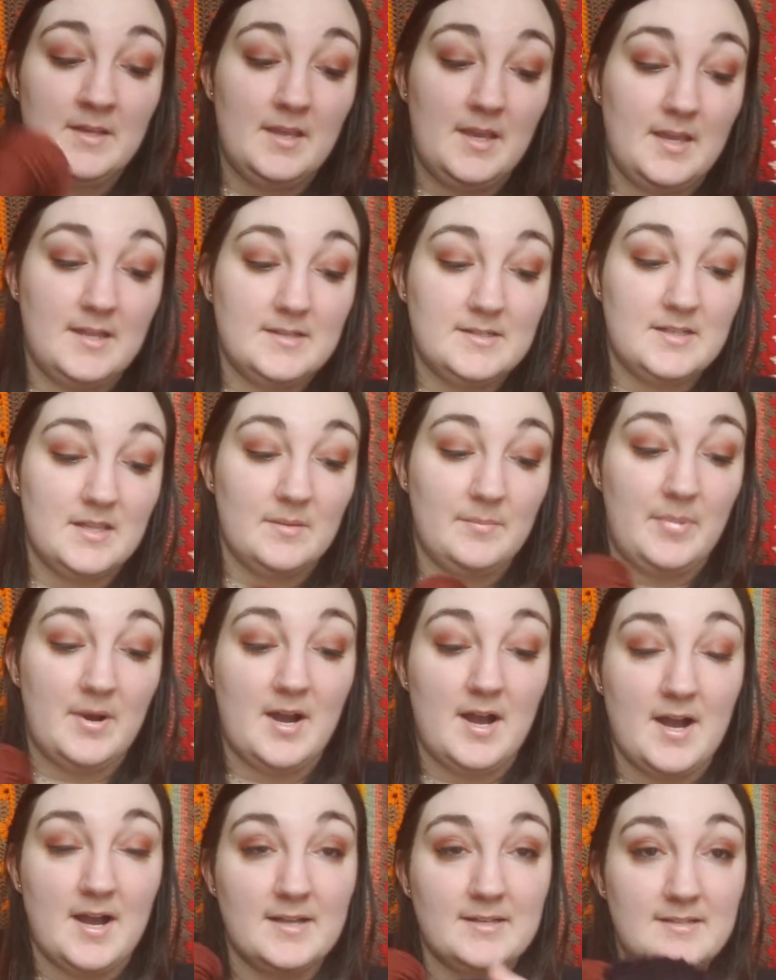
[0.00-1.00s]
into the
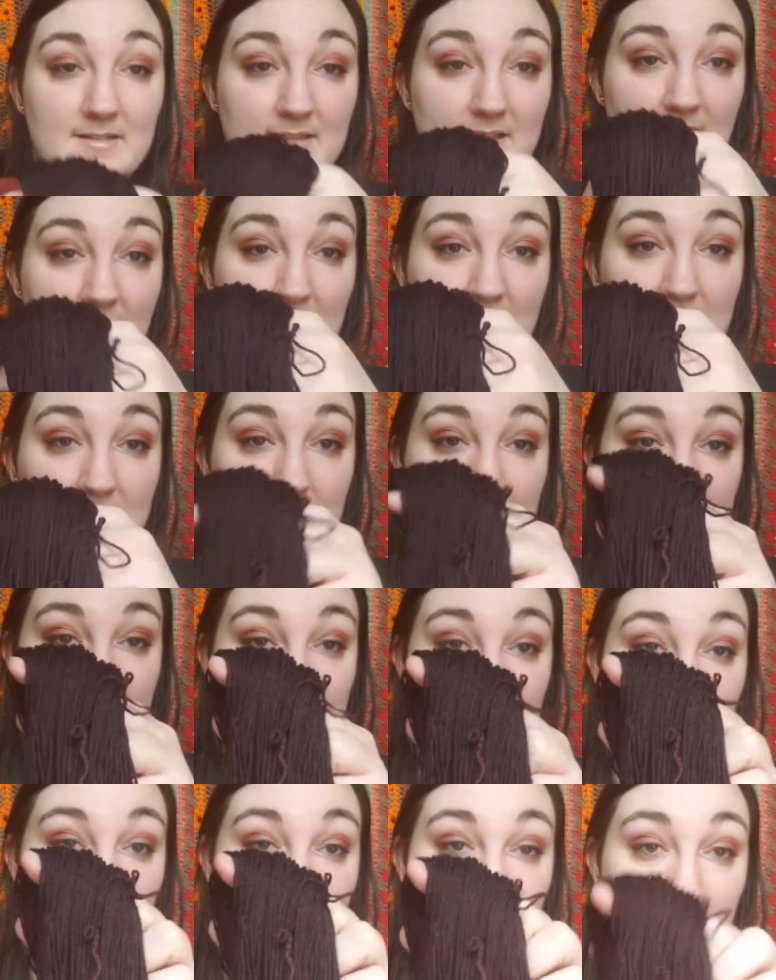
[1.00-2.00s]
pot that had this
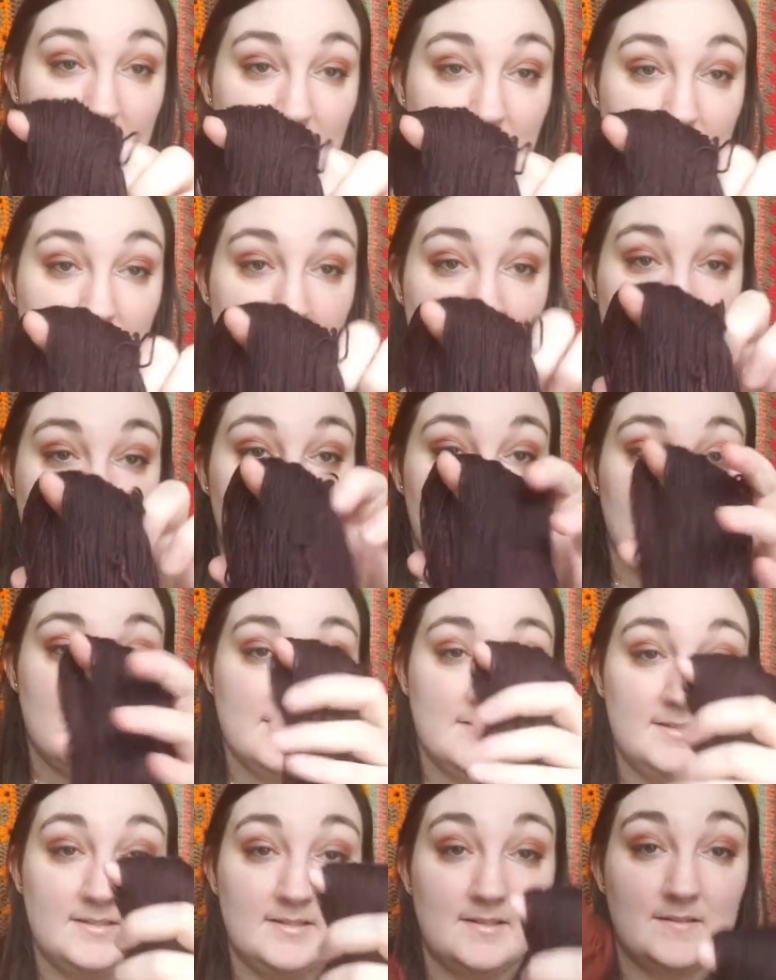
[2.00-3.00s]
color
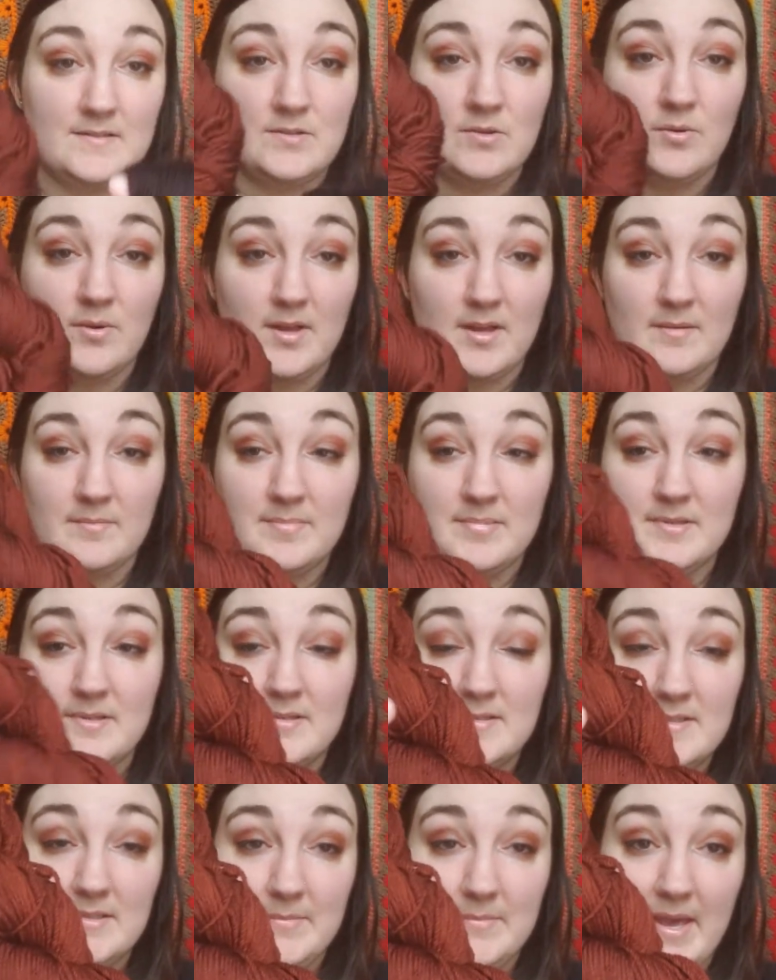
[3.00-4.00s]
to soak up
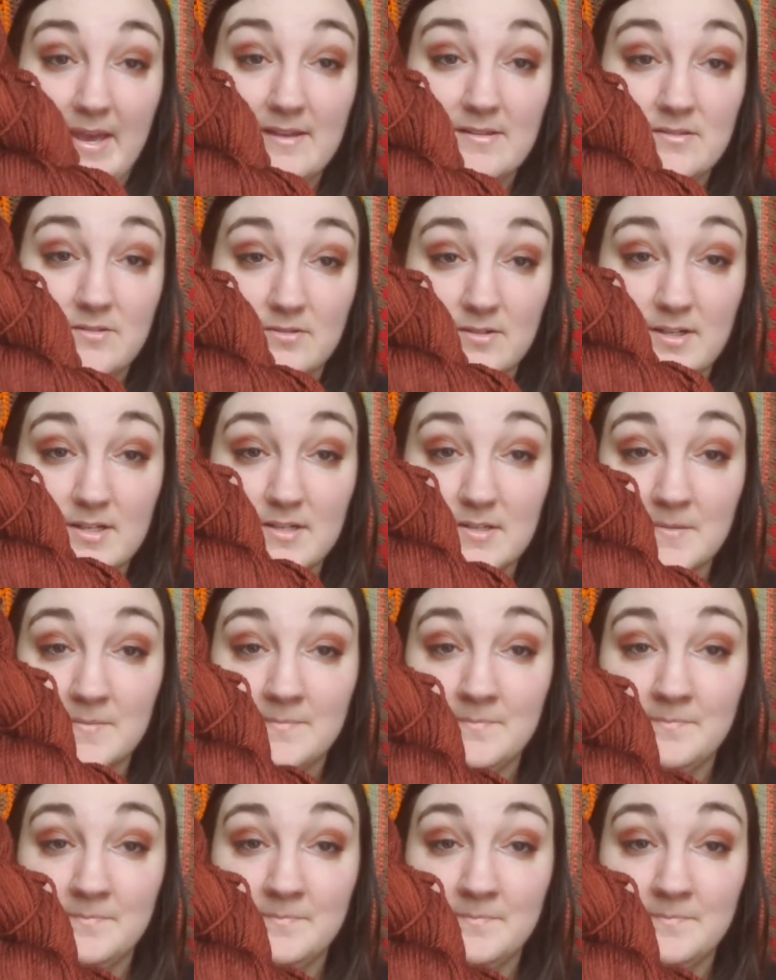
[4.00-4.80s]
some extra,